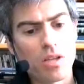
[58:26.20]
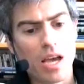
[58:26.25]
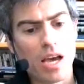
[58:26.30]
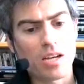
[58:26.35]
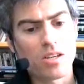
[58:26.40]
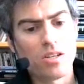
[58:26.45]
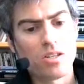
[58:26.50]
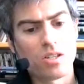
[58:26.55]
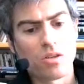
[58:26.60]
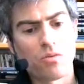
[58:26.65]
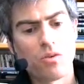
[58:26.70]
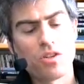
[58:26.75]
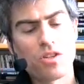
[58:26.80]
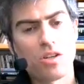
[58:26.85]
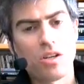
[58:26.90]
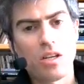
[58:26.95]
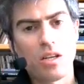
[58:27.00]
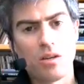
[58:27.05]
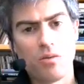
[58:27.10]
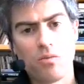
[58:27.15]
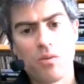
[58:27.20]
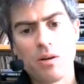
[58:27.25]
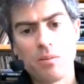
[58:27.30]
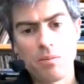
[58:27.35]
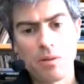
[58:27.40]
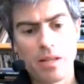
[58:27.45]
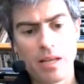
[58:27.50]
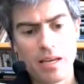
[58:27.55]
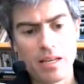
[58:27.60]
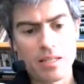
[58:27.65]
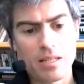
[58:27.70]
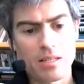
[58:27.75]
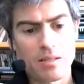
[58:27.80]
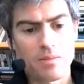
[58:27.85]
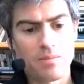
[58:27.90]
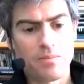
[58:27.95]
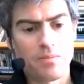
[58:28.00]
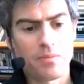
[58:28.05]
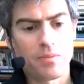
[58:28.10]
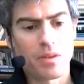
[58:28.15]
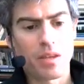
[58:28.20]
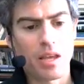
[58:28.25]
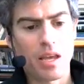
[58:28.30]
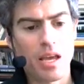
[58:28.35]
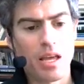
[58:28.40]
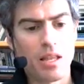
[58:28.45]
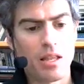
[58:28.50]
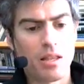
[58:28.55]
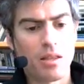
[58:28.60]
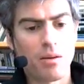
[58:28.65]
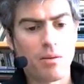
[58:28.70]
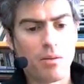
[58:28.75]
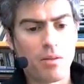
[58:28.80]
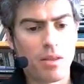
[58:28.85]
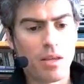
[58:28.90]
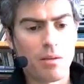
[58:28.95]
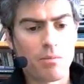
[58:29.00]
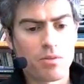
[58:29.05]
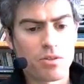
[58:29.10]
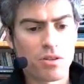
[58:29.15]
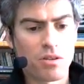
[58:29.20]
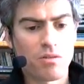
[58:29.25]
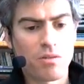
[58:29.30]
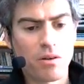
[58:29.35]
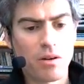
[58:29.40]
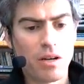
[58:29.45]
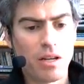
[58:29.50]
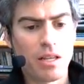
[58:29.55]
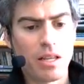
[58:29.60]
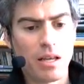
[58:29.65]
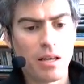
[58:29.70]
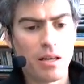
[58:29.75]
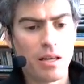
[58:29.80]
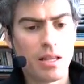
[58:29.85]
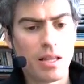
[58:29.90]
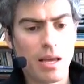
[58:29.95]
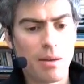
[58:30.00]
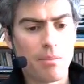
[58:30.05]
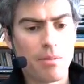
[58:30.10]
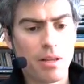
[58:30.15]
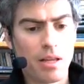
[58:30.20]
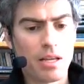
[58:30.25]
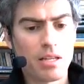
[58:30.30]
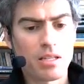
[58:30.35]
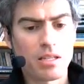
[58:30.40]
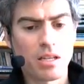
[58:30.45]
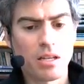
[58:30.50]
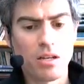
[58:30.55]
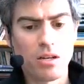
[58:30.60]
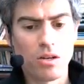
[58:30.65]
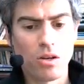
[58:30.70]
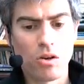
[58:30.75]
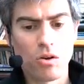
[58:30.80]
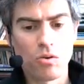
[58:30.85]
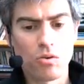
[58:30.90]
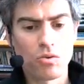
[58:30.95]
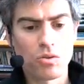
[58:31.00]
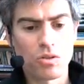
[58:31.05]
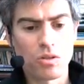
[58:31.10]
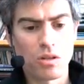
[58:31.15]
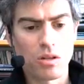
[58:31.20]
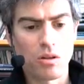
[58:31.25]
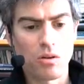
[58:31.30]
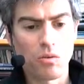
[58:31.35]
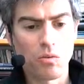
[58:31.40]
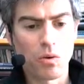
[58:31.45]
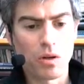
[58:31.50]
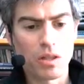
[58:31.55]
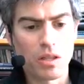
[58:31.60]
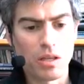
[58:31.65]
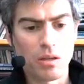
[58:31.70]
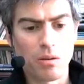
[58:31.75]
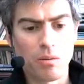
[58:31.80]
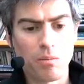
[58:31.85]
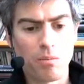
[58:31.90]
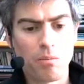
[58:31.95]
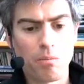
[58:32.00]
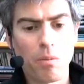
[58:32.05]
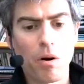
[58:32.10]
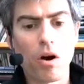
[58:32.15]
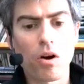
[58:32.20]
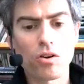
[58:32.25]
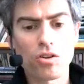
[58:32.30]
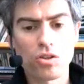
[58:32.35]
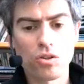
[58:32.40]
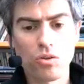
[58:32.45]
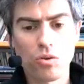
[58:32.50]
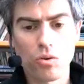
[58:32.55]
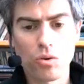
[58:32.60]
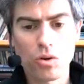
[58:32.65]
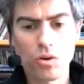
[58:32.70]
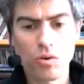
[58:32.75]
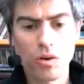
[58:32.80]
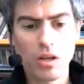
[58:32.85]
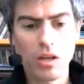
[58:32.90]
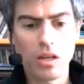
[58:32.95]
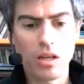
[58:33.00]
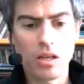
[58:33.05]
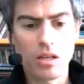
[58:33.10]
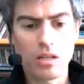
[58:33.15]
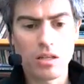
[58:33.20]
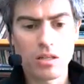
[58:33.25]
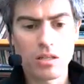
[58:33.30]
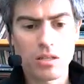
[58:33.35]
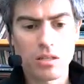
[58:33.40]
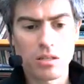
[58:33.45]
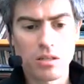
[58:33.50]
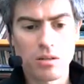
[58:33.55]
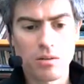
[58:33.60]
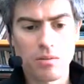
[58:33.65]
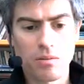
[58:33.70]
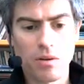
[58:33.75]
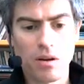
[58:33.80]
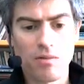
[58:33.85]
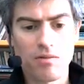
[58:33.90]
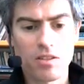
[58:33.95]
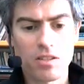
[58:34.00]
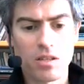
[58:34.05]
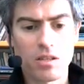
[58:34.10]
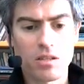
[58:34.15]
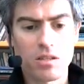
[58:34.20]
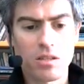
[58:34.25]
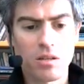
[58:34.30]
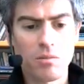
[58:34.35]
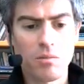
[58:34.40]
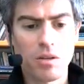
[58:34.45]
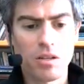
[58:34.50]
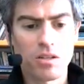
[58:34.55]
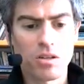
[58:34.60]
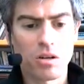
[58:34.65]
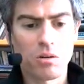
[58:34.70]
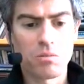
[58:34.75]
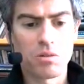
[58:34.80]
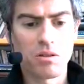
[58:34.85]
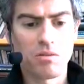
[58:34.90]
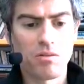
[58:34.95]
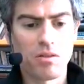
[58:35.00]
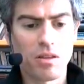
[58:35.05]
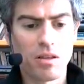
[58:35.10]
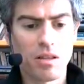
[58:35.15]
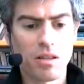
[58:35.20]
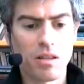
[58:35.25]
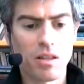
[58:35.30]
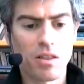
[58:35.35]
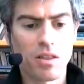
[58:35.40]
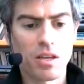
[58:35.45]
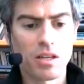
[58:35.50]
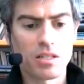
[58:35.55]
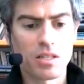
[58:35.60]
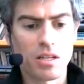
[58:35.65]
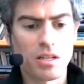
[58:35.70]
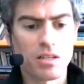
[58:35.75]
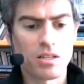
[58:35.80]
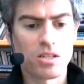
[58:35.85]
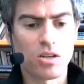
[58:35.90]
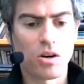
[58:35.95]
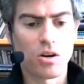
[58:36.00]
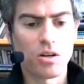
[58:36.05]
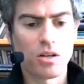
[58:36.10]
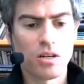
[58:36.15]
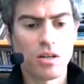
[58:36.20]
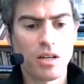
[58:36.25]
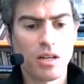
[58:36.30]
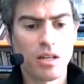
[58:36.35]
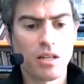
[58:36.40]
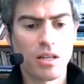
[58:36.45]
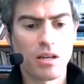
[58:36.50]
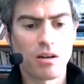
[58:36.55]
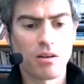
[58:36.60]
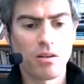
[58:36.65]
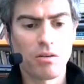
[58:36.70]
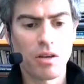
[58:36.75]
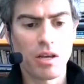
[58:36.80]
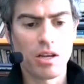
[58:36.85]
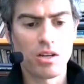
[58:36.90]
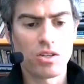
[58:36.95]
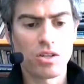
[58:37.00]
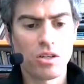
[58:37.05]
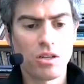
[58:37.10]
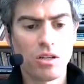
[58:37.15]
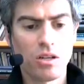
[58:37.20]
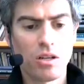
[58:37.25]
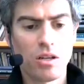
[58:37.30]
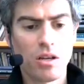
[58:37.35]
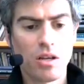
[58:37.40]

actions originate in one place, and the observer in that place knows what the partial ordering is of the system in terms of the things that started in their location.